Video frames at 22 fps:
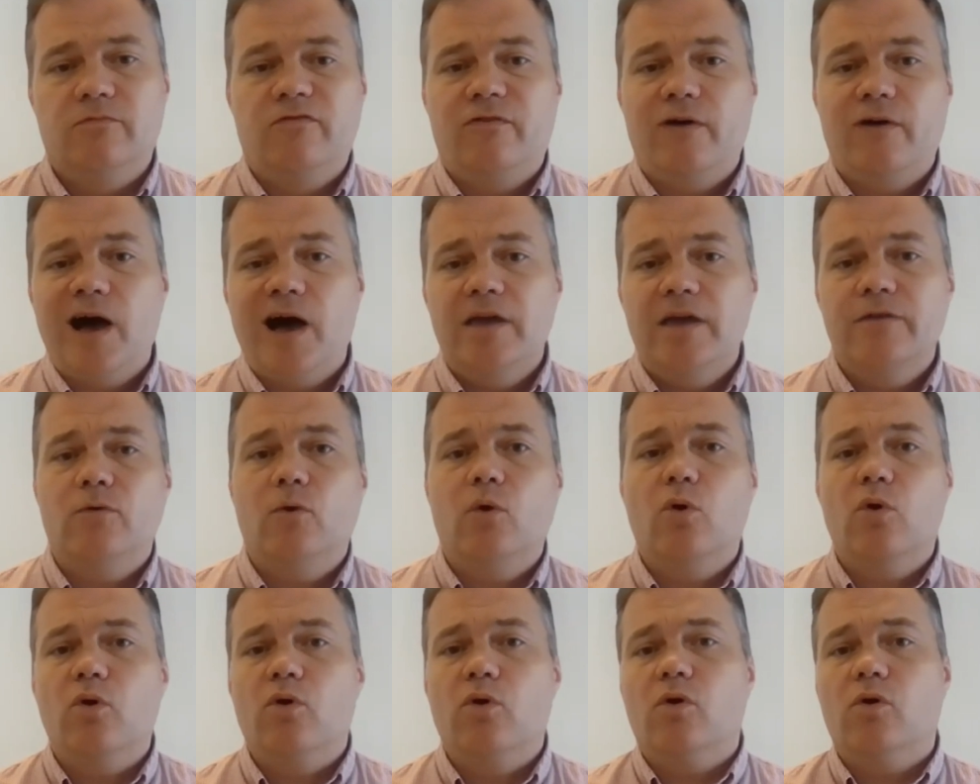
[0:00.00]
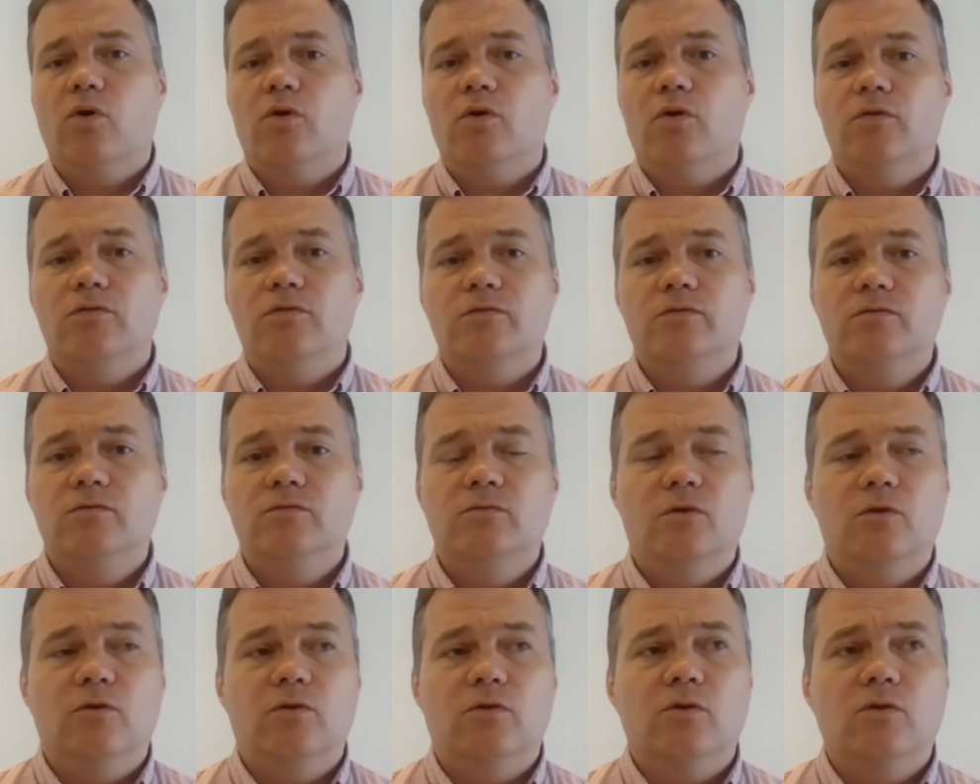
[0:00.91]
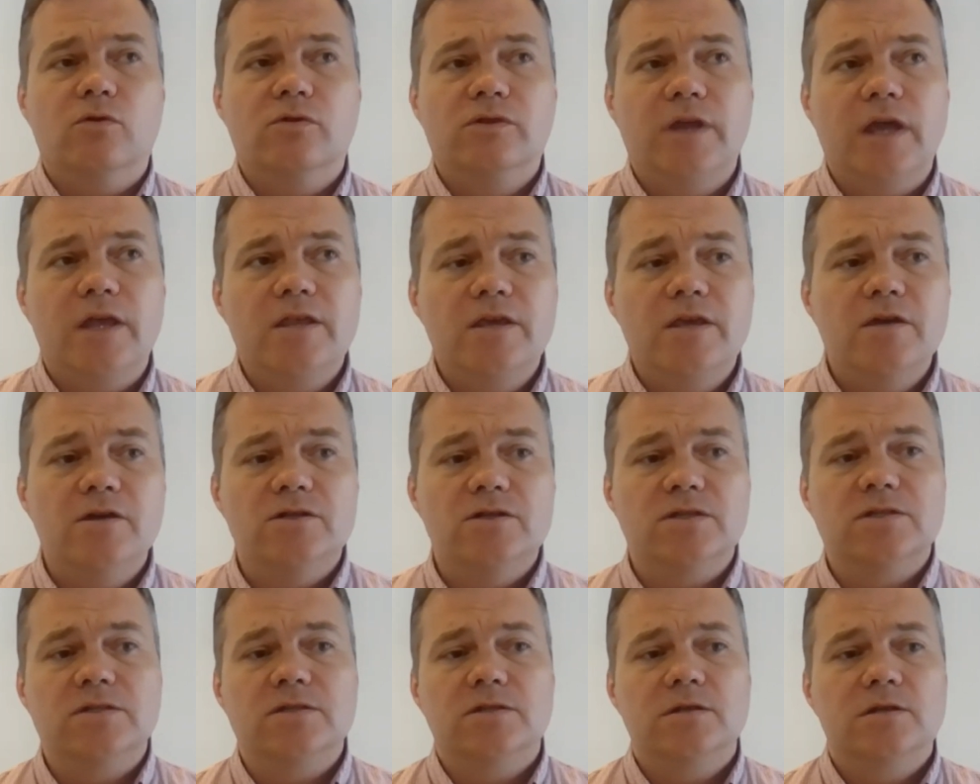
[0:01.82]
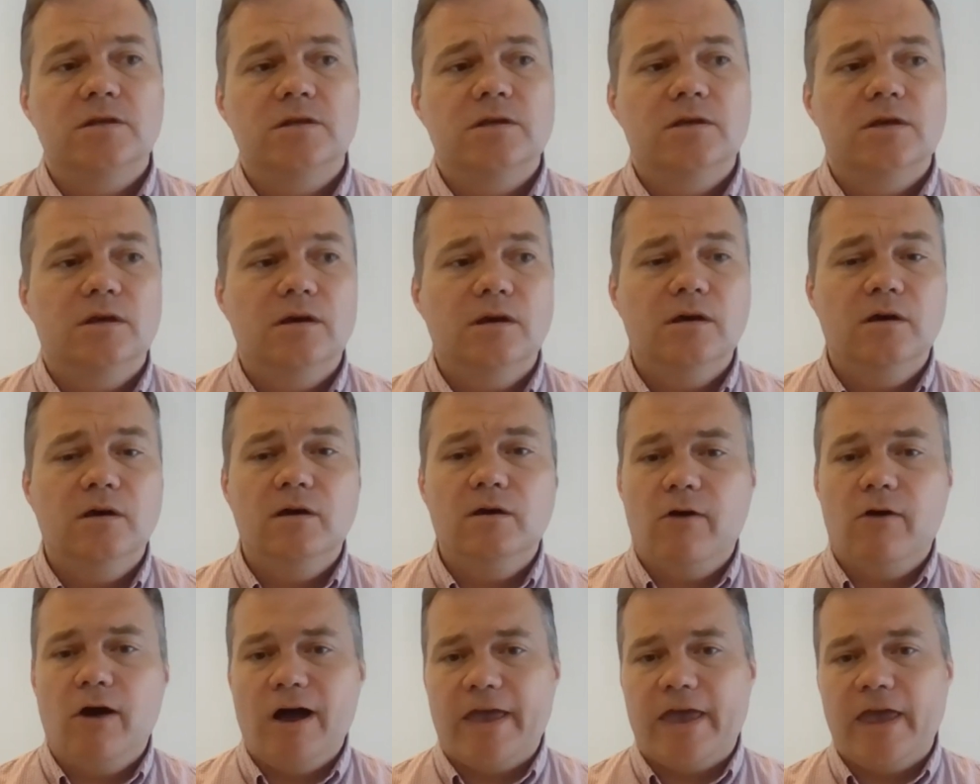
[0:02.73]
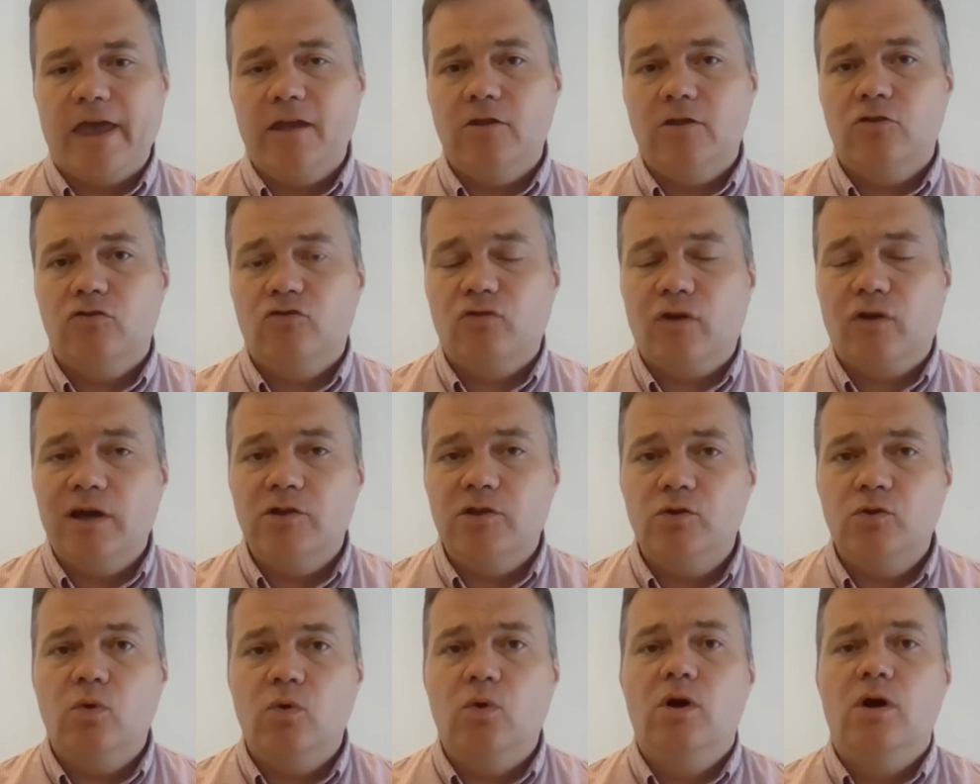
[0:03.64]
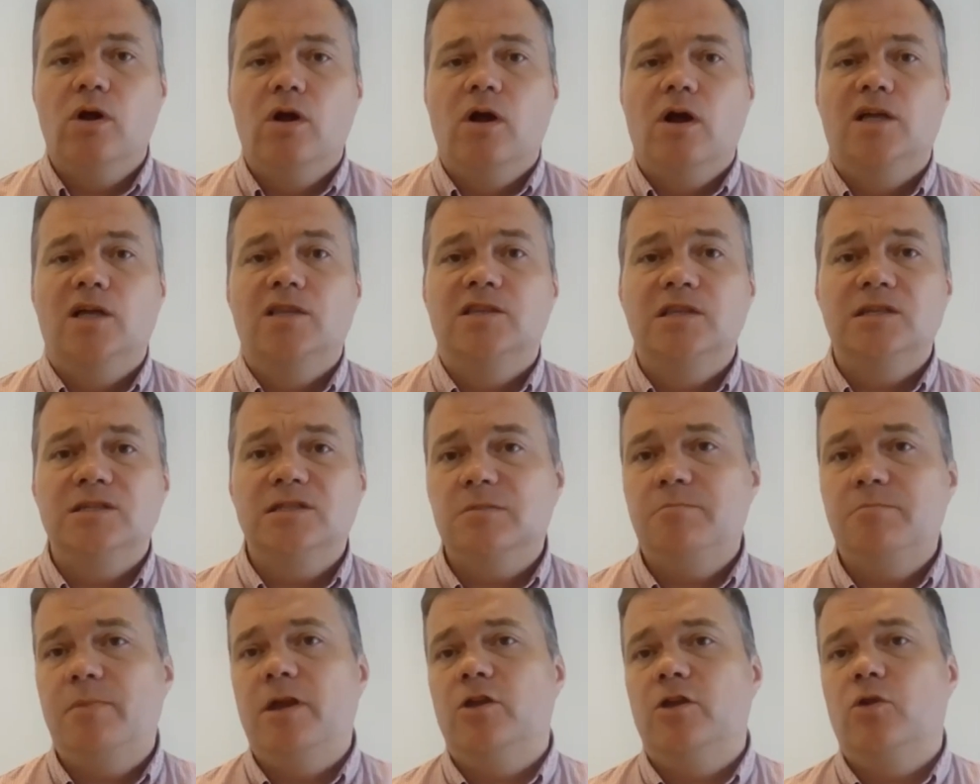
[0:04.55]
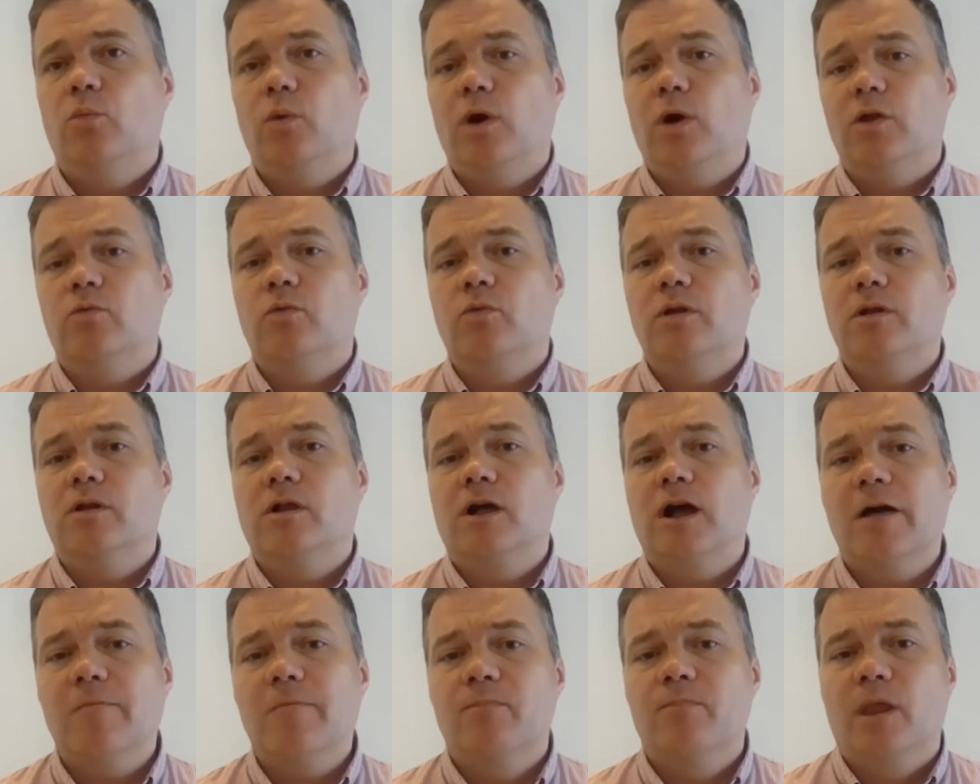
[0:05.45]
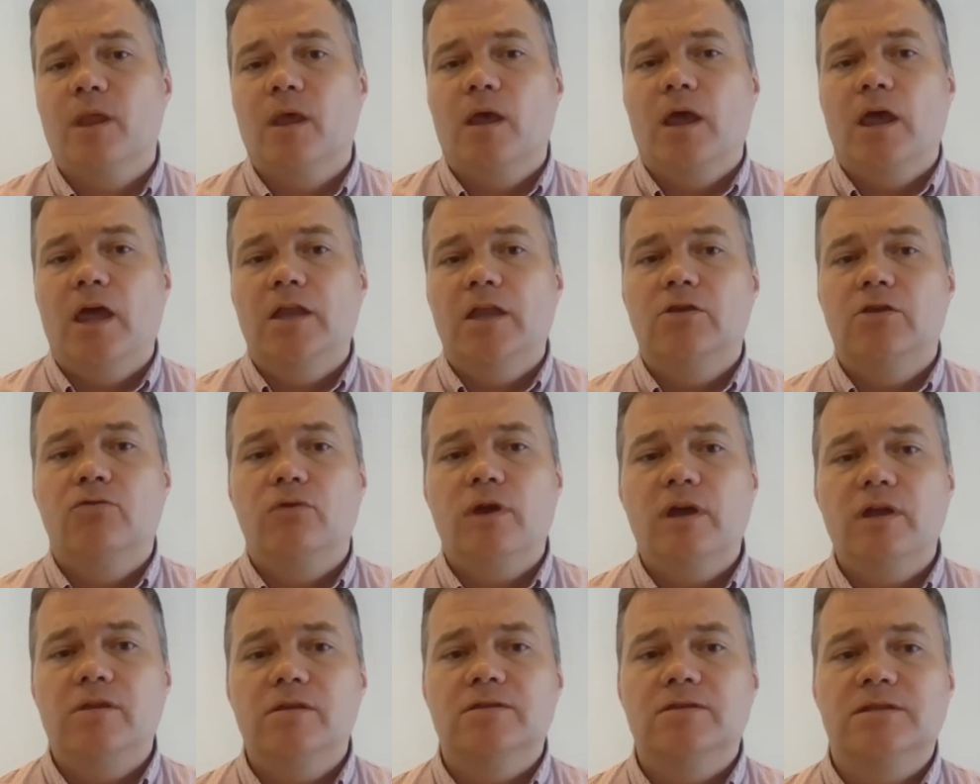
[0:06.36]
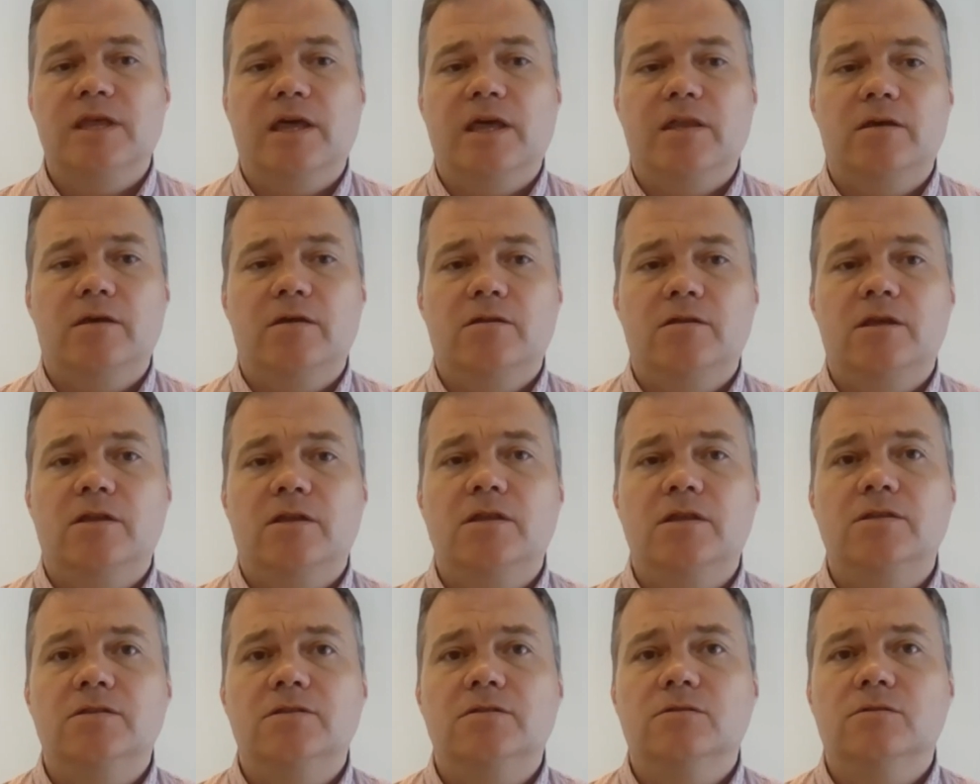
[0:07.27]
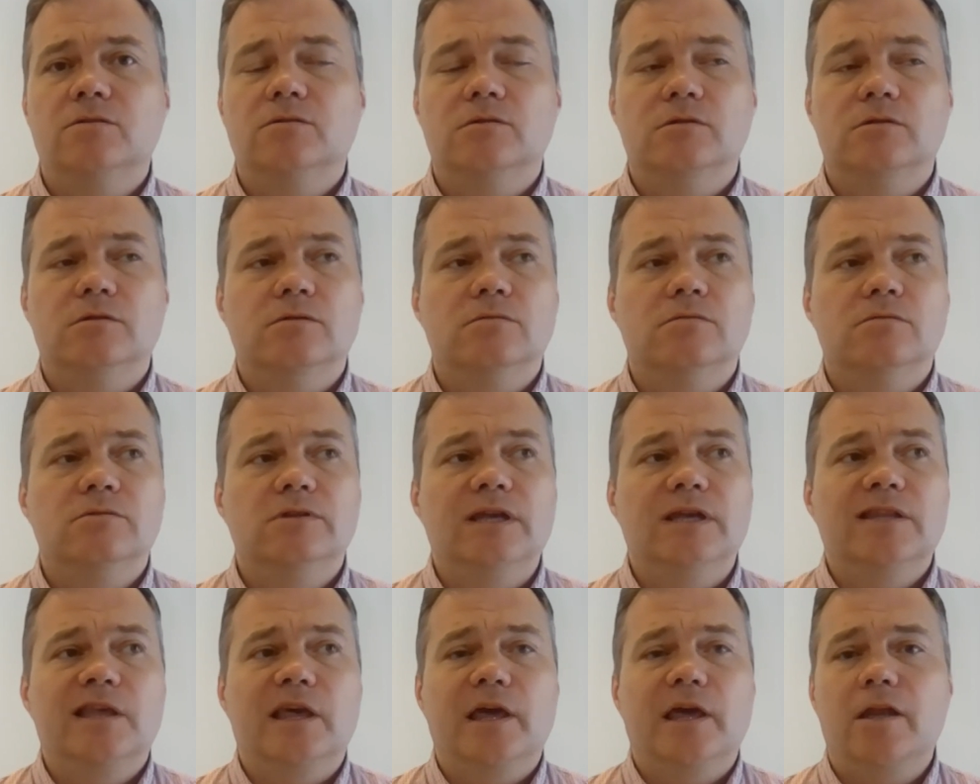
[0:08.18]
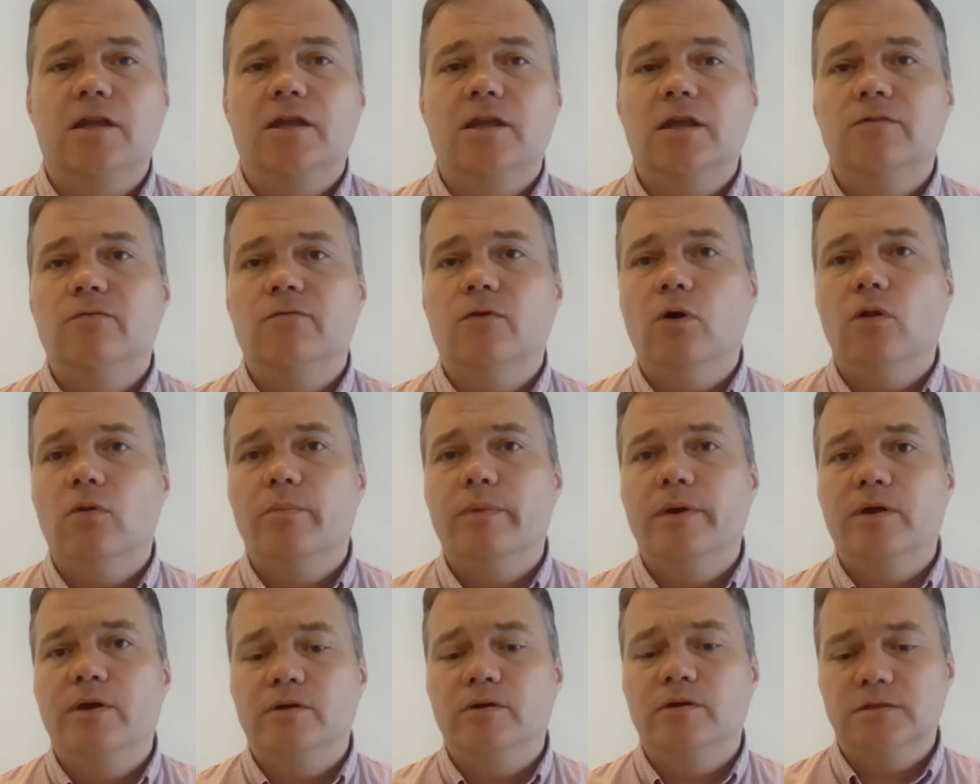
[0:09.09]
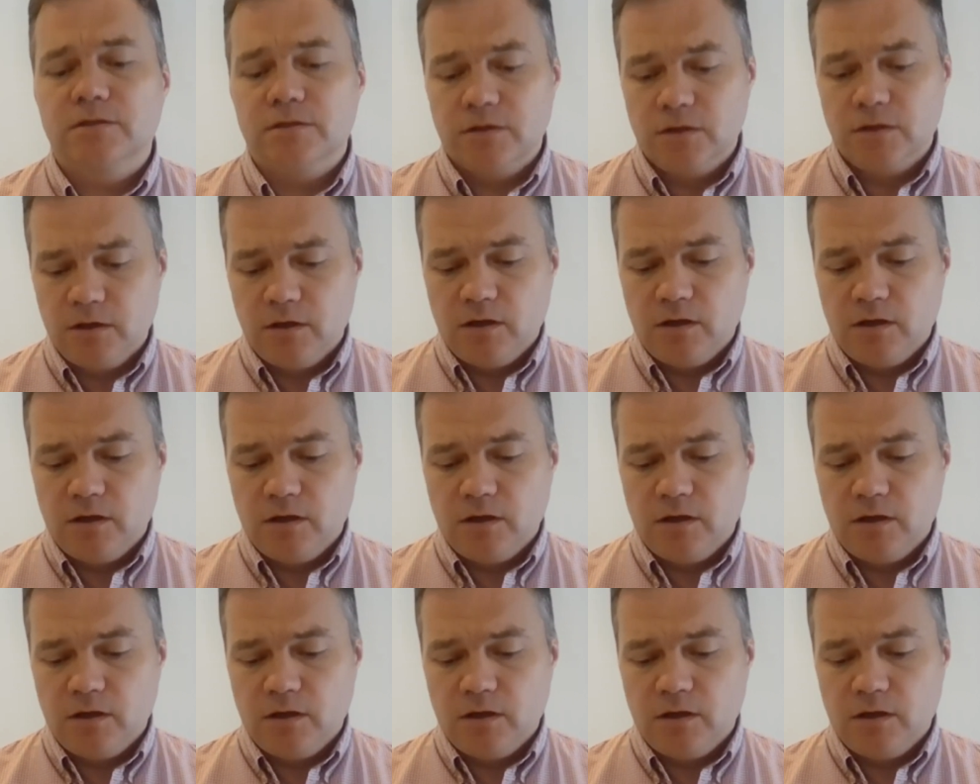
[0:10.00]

5 or 10 years ahead, try to anticipate what will come, and create a standard that can evolve, because